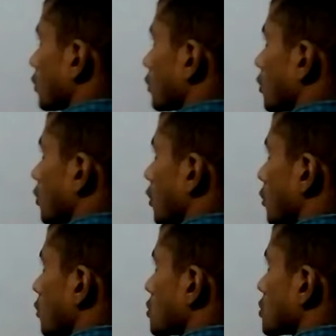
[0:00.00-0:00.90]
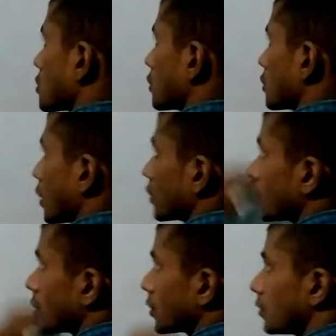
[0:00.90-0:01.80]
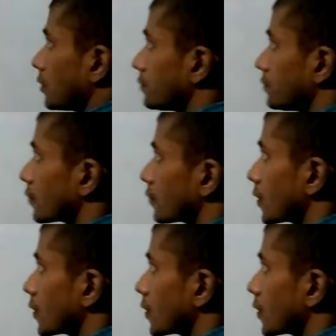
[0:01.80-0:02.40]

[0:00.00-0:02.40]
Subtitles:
then dot question like this.